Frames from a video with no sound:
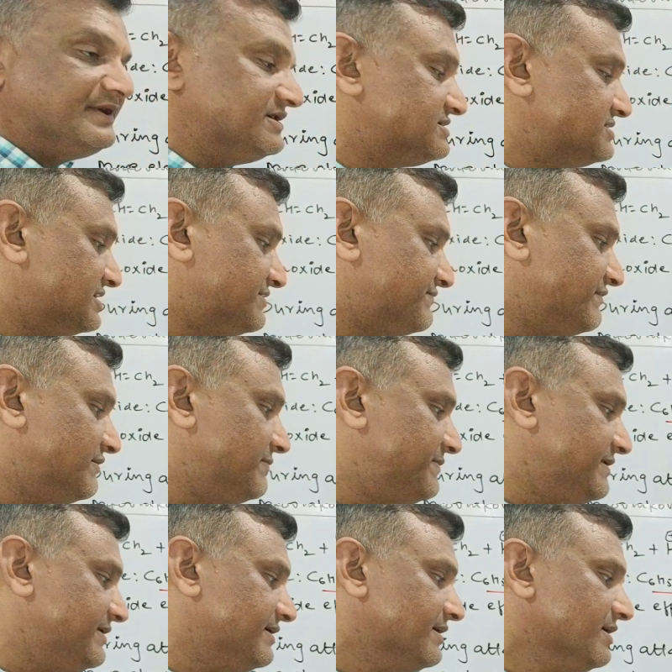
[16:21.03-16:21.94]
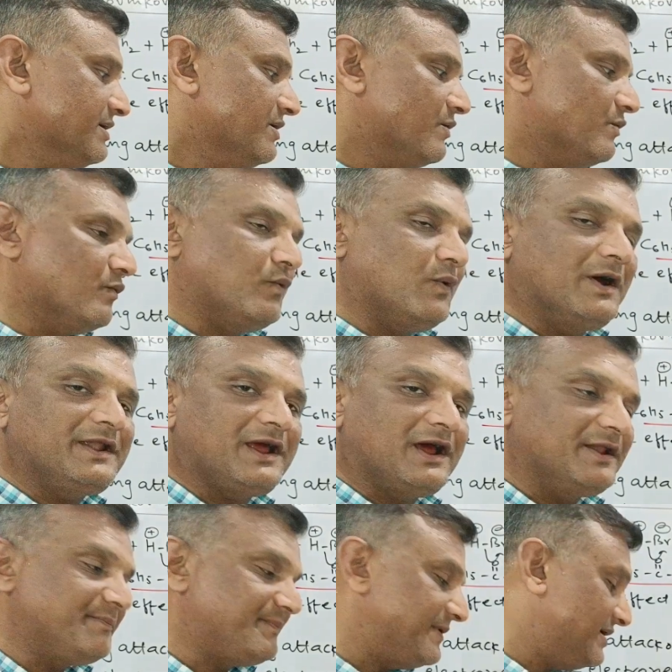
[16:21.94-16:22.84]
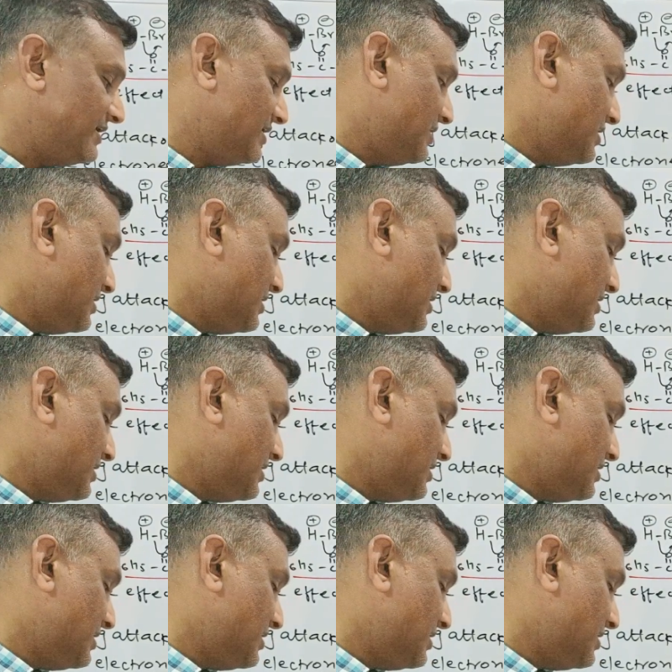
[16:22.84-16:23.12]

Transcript: means it will be one unpaired